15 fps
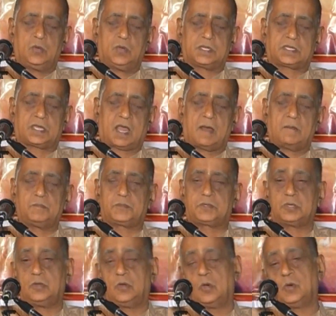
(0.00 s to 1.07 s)
who has come
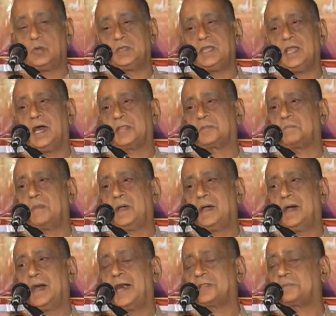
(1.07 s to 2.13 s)
to know the Atma,
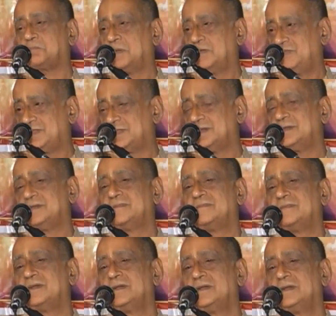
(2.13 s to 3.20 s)
Atmavita,
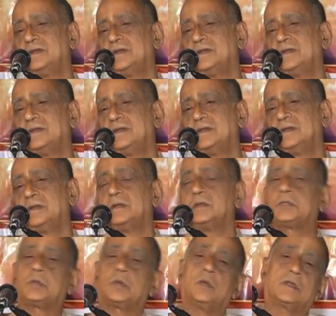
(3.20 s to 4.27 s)

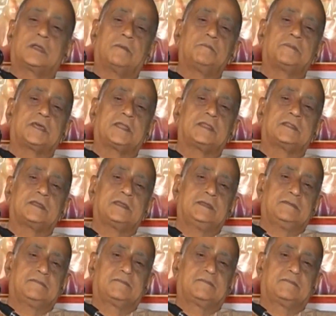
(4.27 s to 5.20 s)
shokam tarati,